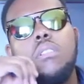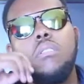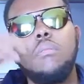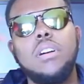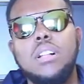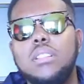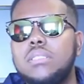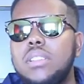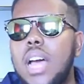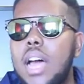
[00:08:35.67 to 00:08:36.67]

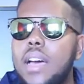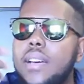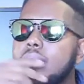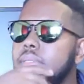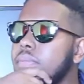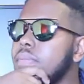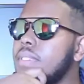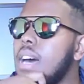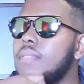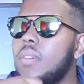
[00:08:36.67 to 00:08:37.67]
Well,
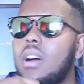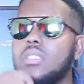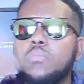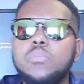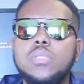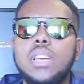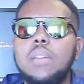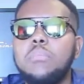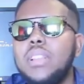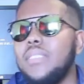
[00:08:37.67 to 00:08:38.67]
for house music,
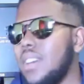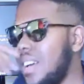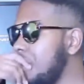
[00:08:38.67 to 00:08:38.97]
I believe